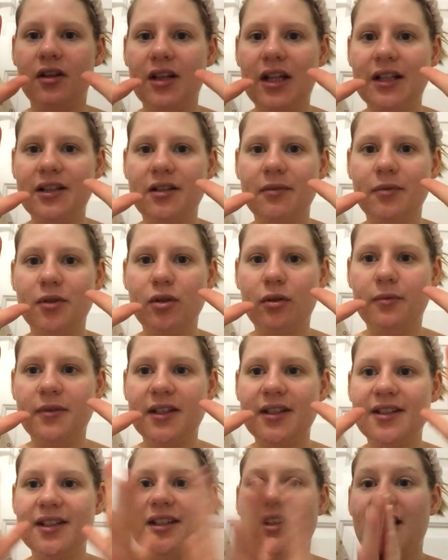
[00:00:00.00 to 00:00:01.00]
that's absorbed
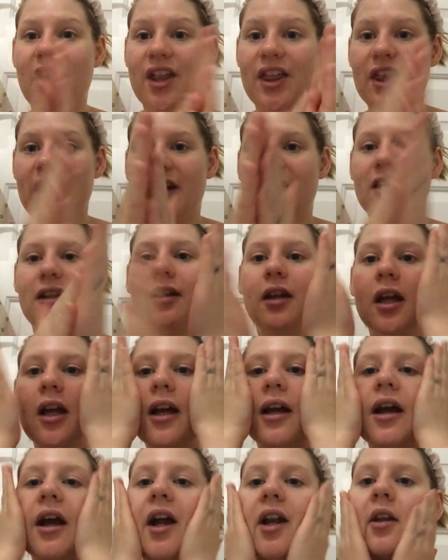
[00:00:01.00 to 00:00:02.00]
into nothing,
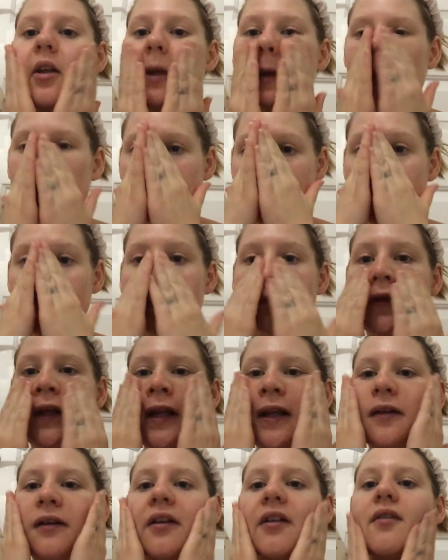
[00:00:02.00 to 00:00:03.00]
and you can just
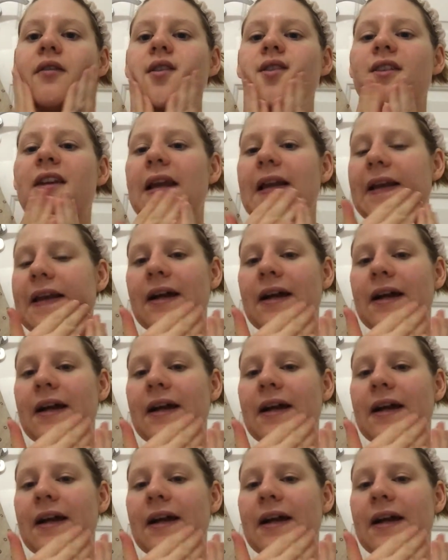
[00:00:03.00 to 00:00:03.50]
feel it on your skin.